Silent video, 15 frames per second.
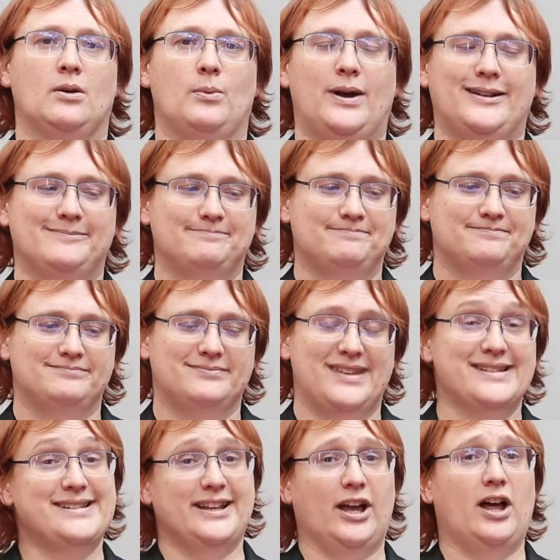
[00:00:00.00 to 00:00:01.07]
Well,
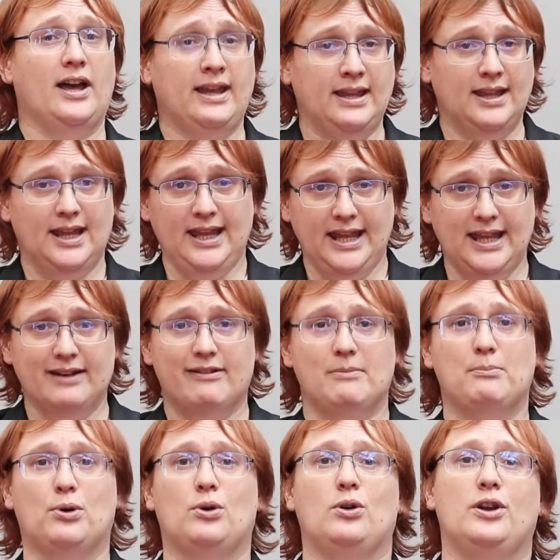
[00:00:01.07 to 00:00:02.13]
there's a guy here
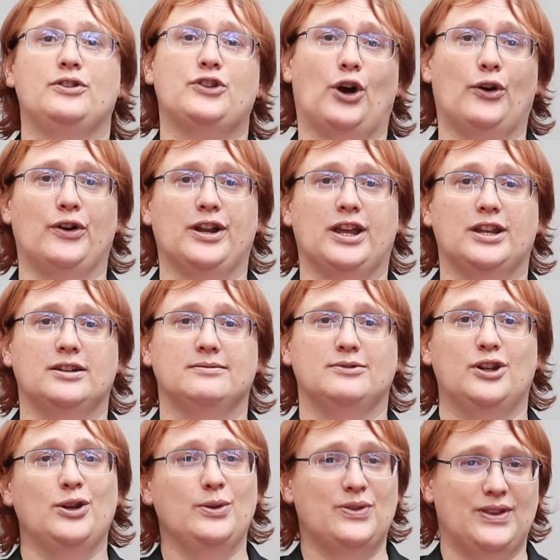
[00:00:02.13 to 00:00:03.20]
in Portland, Oregon,
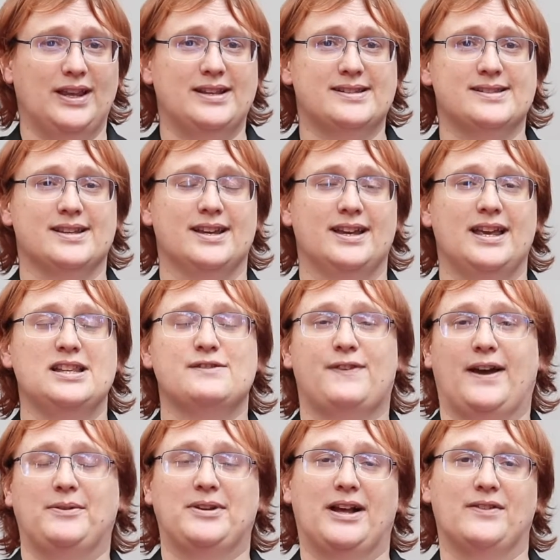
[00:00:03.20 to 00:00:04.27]
who thinks he's
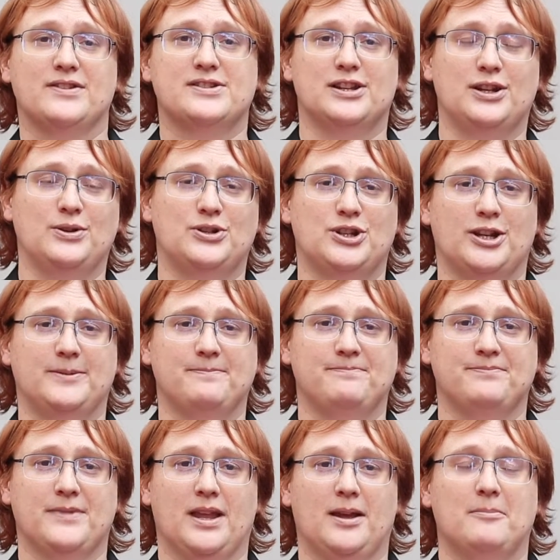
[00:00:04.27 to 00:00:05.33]
found out the solution.
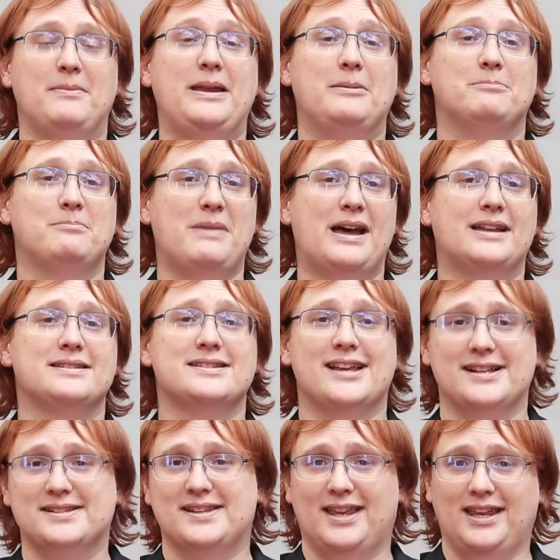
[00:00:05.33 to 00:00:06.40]
Meet Matt
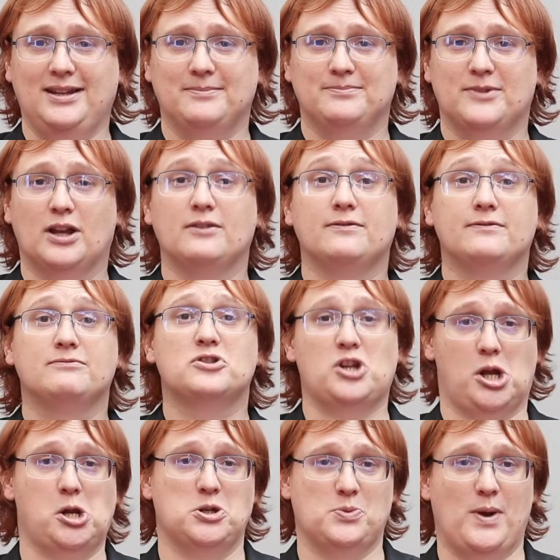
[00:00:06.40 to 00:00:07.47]
Teske of
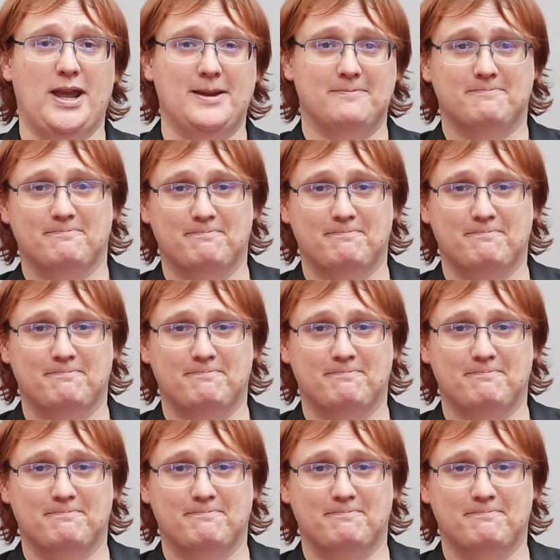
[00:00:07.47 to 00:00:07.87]
Chargeway.